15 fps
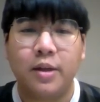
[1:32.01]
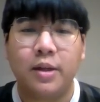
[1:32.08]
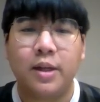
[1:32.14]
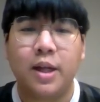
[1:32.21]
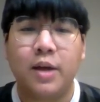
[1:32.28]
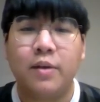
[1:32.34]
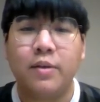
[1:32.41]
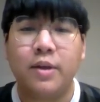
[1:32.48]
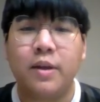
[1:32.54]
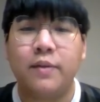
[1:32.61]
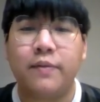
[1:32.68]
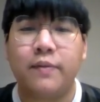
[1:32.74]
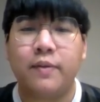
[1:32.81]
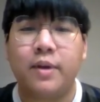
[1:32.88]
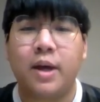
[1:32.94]
Now, if
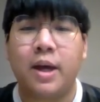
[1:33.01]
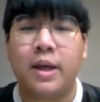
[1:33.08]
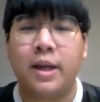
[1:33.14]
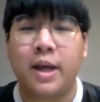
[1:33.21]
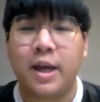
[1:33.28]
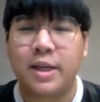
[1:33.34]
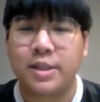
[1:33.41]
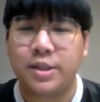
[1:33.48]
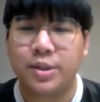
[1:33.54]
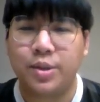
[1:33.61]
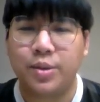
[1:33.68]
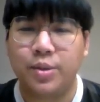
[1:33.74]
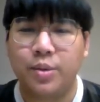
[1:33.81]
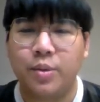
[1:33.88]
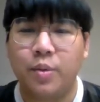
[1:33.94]
I asked
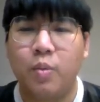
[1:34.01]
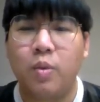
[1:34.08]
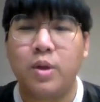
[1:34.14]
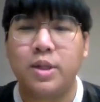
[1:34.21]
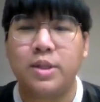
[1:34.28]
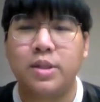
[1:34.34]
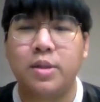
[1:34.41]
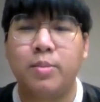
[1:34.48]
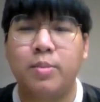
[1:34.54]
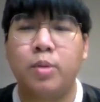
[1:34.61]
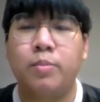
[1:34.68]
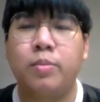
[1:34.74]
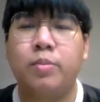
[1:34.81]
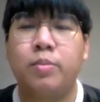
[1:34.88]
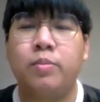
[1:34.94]
you what is
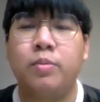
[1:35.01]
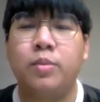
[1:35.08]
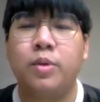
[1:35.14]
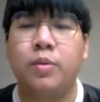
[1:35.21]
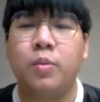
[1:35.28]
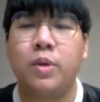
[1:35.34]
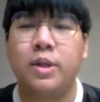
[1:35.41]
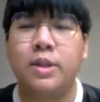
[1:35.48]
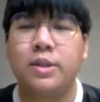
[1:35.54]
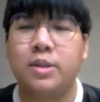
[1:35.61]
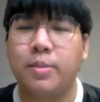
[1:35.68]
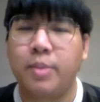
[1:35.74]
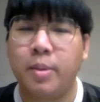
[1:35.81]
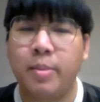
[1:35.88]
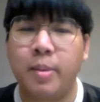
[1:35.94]
the
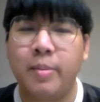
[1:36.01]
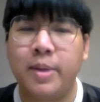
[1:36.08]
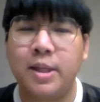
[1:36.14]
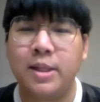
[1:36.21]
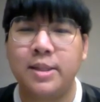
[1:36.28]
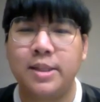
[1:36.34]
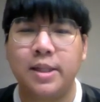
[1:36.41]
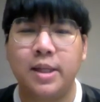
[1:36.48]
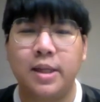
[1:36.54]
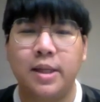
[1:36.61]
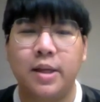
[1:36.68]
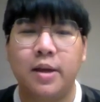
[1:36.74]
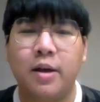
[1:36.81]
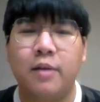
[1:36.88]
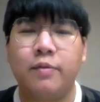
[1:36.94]
probability
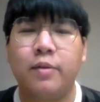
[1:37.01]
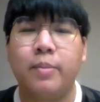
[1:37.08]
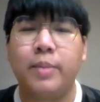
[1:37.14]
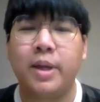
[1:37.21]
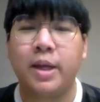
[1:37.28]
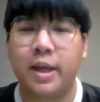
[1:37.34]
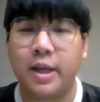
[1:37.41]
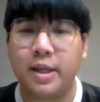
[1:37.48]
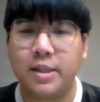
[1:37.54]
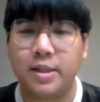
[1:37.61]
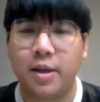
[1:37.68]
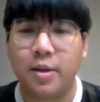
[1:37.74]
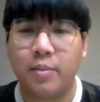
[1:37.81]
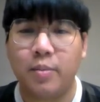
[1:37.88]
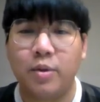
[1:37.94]
of flipping a head,
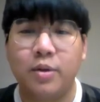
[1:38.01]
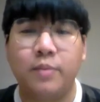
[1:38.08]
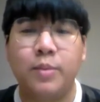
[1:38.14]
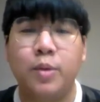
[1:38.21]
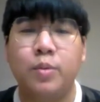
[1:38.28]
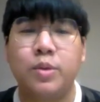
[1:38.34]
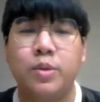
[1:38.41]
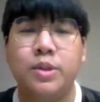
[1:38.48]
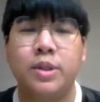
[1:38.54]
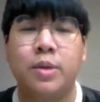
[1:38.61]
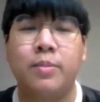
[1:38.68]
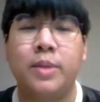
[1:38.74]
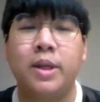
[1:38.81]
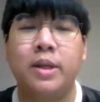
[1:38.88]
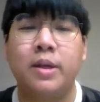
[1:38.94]
both of you would tell
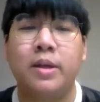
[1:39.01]
me